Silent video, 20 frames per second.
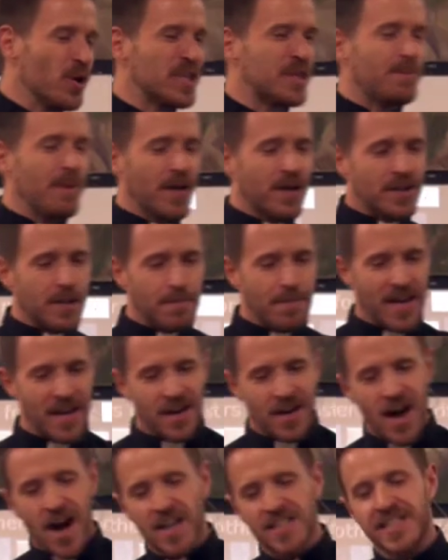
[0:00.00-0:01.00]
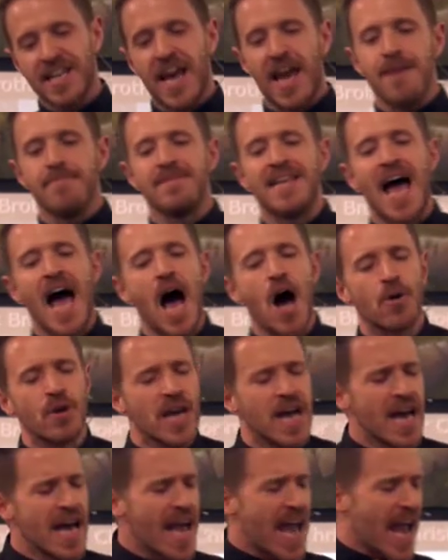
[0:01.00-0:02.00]
Spirit, the Pentecost, came down
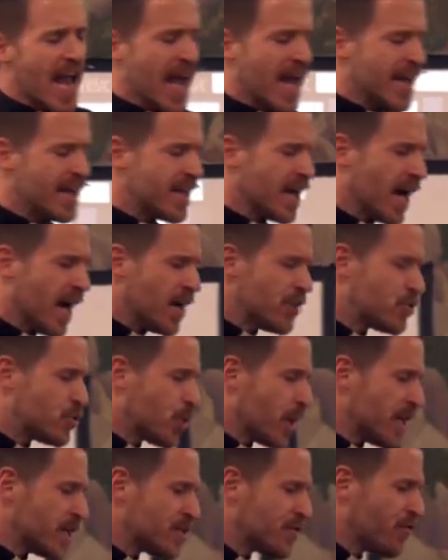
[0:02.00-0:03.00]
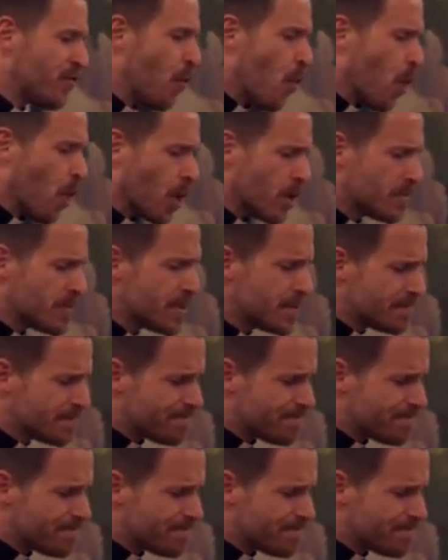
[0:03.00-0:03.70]
and uh, transformed